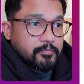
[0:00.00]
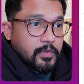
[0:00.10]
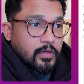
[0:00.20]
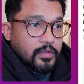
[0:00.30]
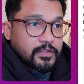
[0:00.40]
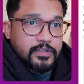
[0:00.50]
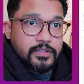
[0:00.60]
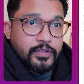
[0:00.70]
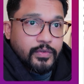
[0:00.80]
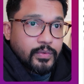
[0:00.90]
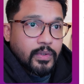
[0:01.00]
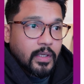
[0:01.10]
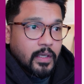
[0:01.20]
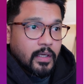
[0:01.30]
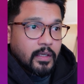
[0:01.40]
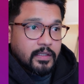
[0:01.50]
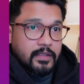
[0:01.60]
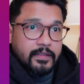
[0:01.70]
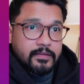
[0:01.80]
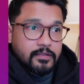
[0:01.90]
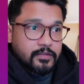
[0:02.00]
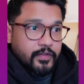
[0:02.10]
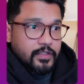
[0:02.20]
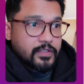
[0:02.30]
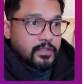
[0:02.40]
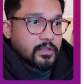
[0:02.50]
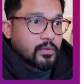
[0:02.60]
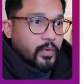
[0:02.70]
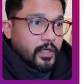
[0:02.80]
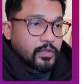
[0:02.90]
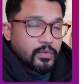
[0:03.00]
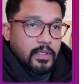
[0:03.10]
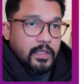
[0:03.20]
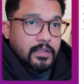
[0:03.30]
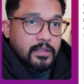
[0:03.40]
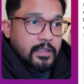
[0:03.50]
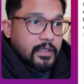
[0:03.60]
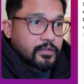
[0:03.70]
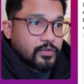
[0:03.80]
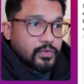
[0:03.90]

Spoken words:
launched this new connectors feature where you can connect